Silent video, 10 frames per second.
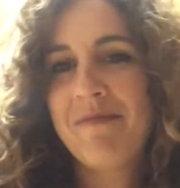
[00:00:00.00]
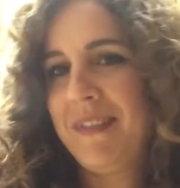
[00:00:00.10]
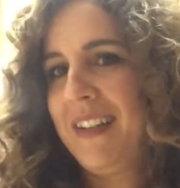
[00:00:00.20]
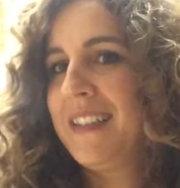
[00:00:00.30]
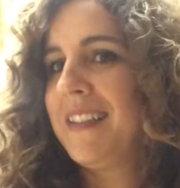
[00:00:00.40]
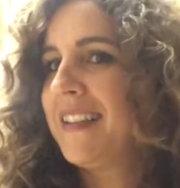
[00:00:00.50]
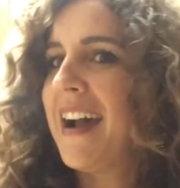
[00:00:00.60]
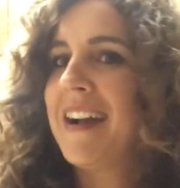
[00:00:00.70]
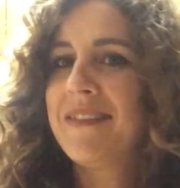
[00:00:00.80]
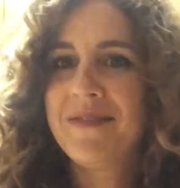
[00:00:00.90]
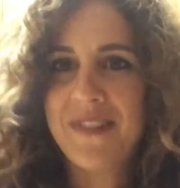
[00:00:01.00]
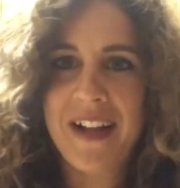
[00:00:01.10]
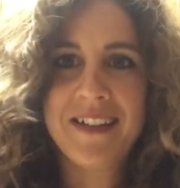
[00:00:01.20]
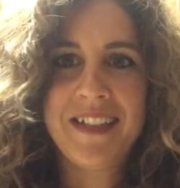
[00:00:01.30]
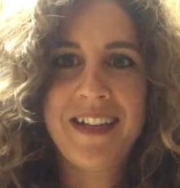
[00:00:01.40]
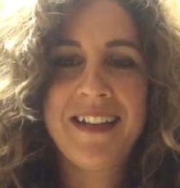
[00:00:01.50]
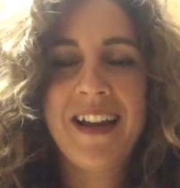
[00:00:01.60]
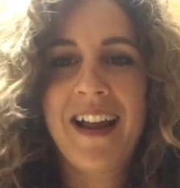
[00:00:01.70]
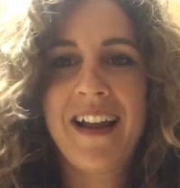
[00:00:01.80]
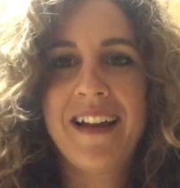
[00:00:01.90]
isn't that fancy,
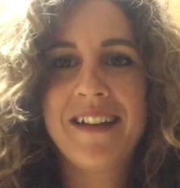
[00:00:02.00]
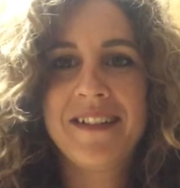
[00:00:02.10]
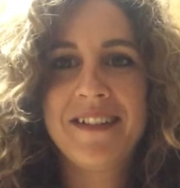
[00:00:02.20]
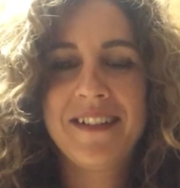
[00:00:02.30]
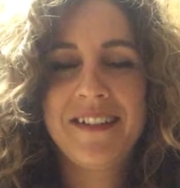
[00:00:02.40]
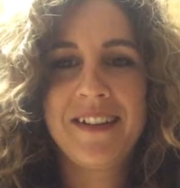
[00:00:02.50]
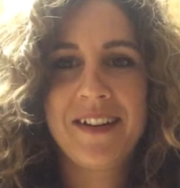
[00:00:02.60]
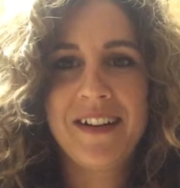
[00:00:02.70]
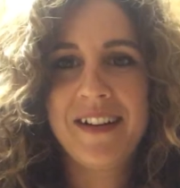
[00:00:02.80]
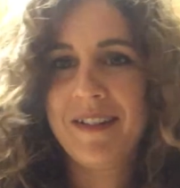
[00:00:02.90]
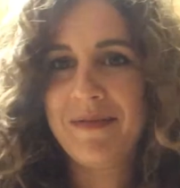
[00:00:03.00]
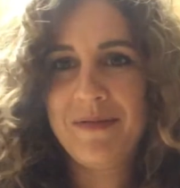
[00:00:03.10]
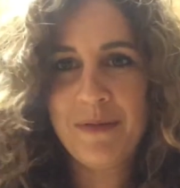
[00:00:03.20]
and they're gonna